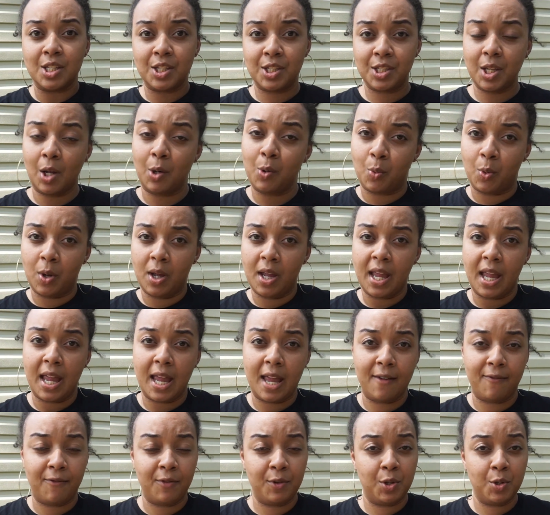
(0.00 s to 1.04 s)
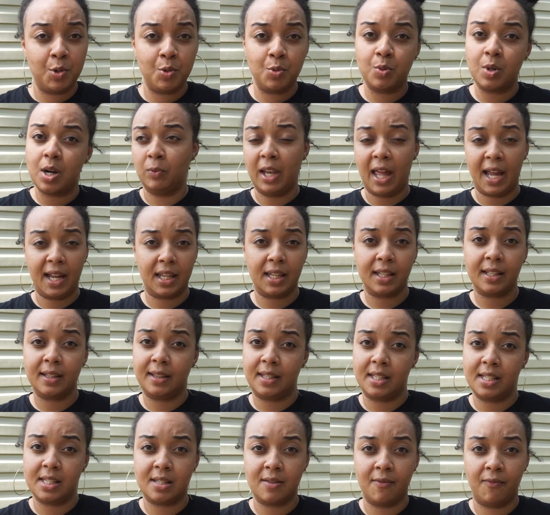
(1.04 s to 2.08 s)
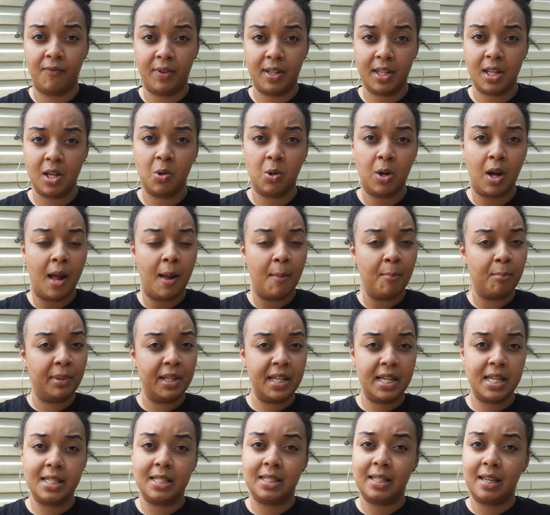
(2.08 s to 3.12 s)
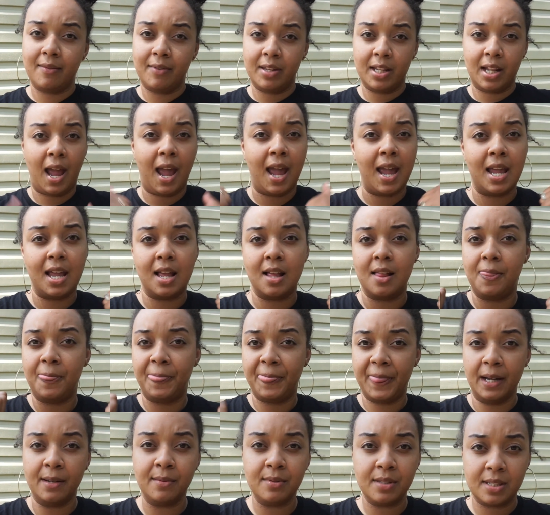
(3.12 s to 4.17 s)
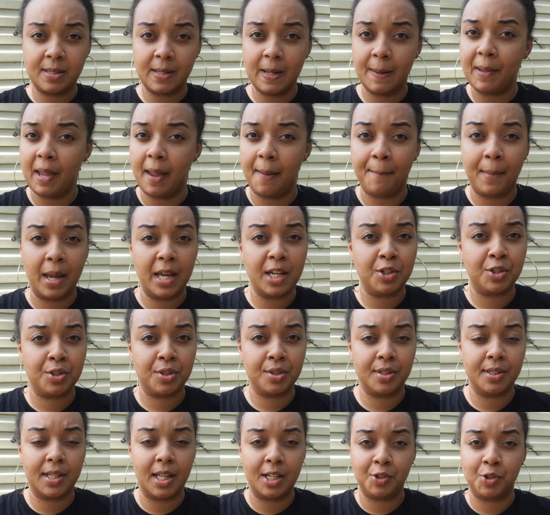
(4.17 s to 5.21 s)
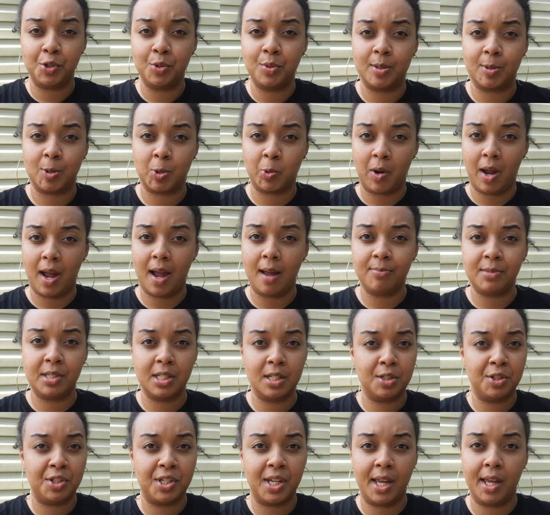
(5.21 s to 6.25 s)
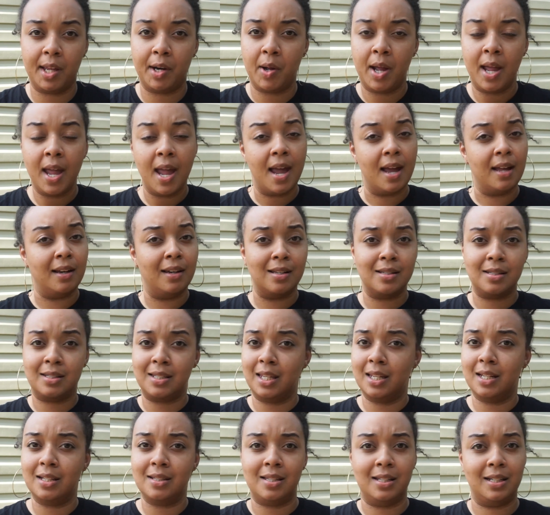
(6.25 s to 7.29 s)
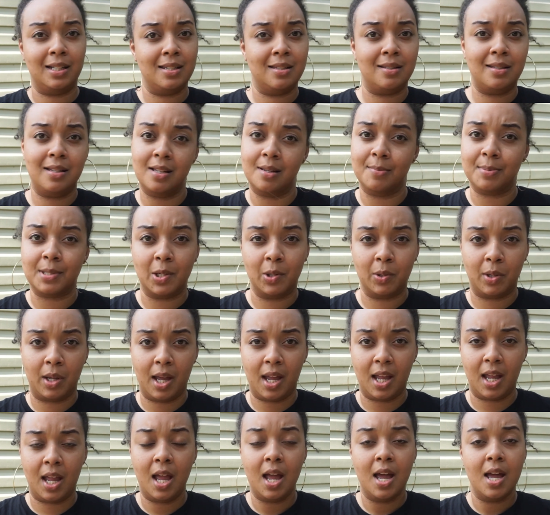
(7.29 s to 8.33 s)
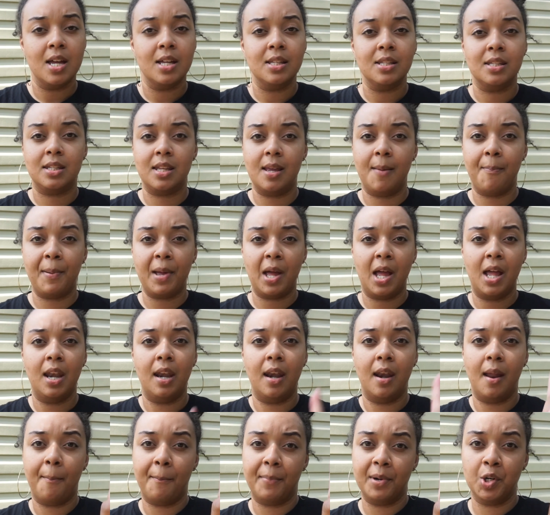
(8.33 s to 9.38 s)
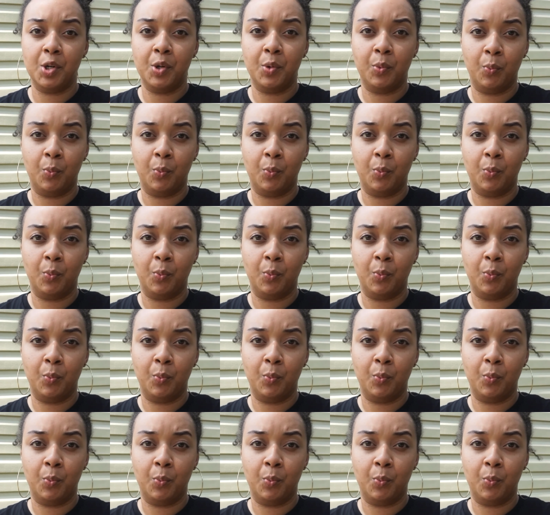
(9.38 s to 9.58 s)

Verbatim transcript: so if you like this video, please give it a thumbs up and make sure that you subscribe to the channel, and let's get into these tips. Okay, tip number